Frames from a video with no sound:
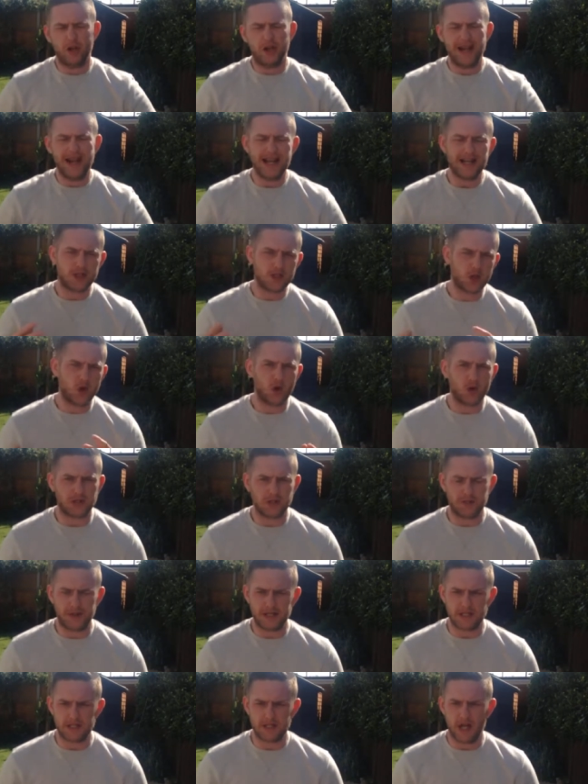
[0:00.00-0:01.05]
less talked
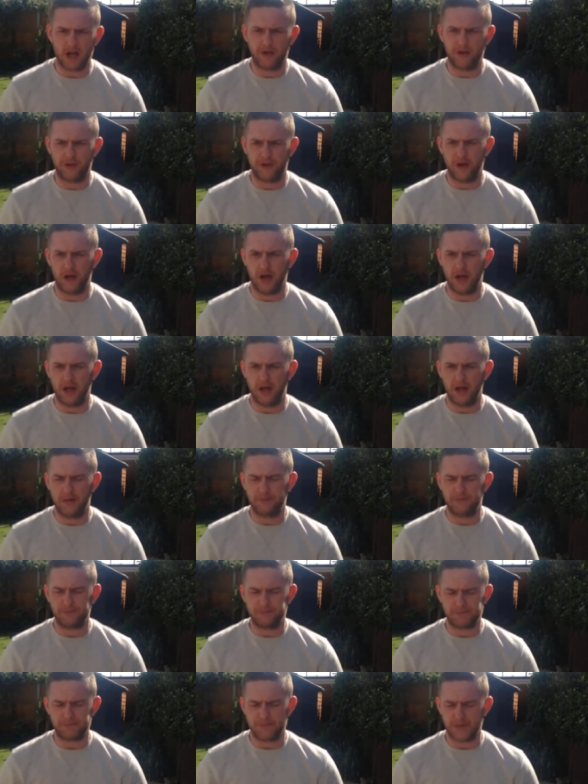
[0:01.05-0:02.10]
about stuff. A
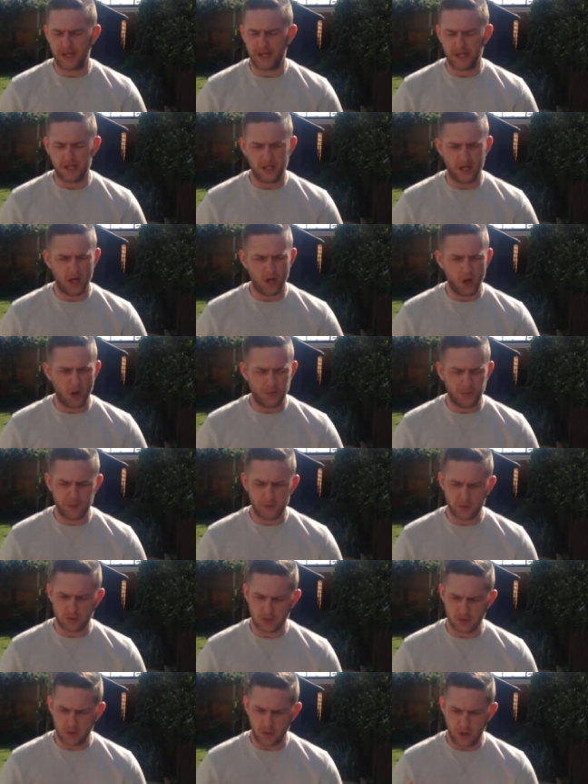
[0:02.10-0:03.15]
lot of
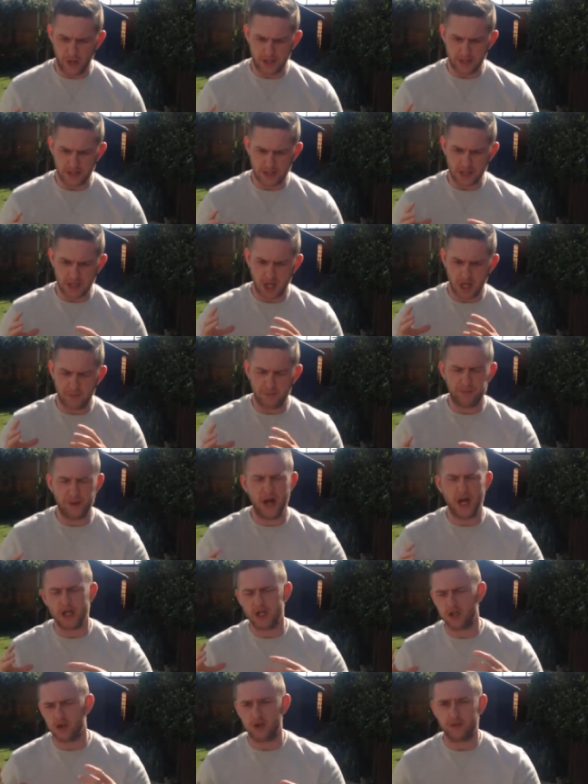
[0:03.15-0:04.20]
people in certain
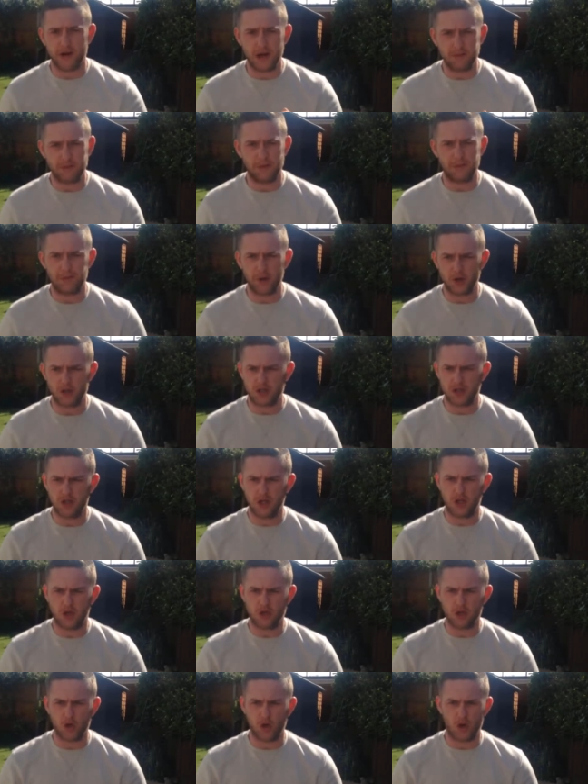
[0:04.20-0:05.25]
personal development books,
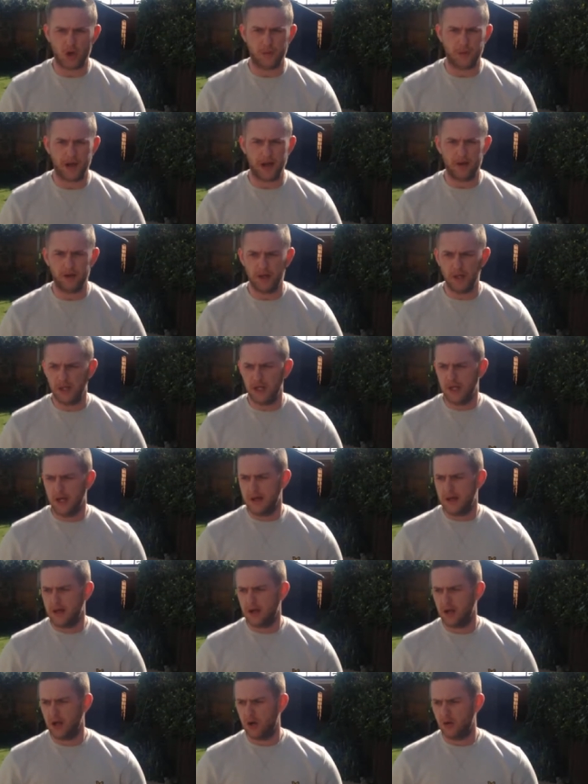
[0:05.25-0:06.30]
you talk about
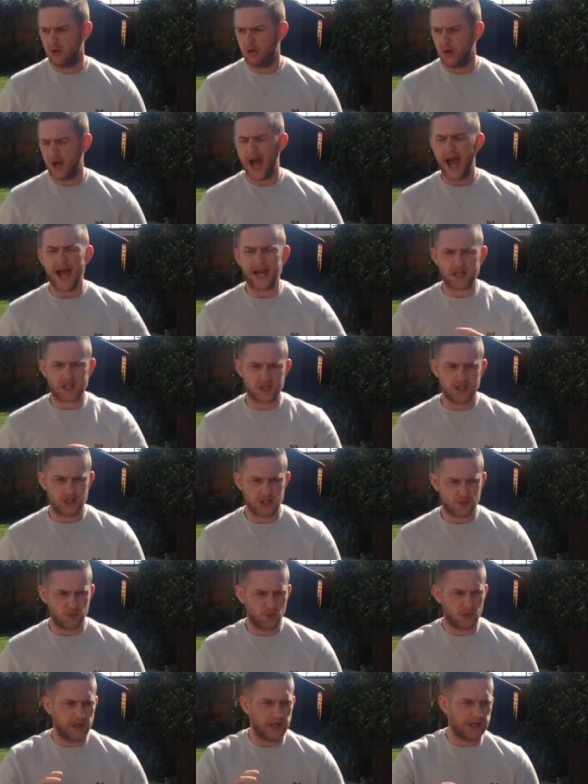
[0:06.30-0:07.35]
your actions
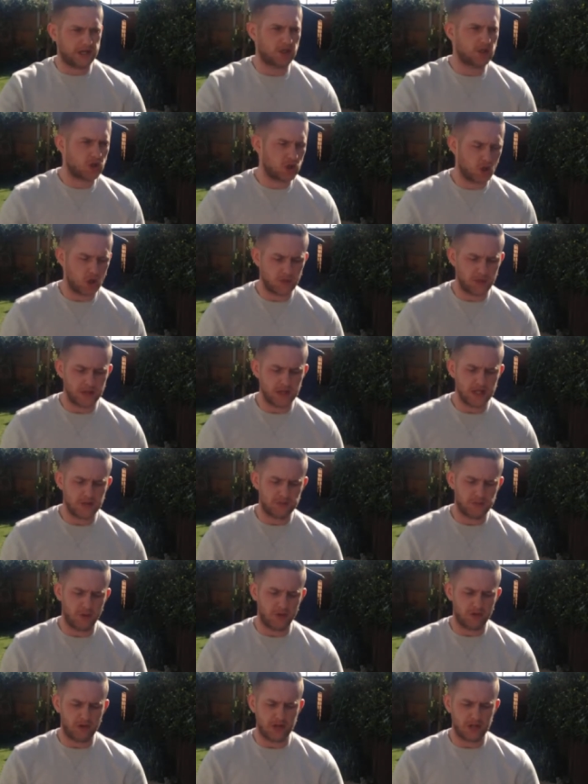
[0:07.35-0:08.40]
and what you need to do, but this
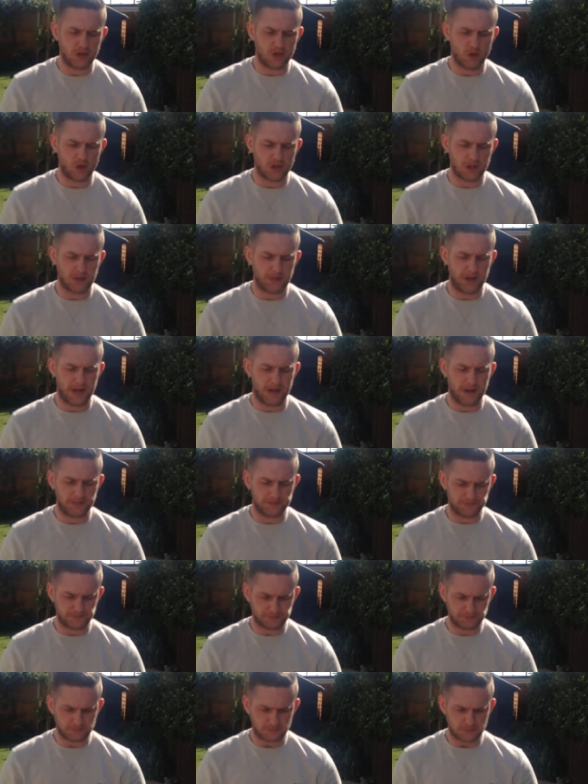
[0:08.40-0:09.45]
book really talks about.
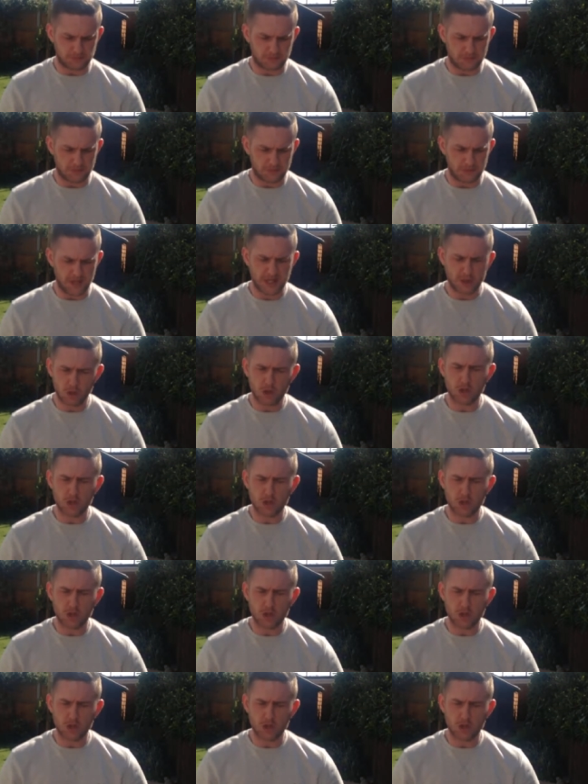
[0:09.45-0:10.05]
It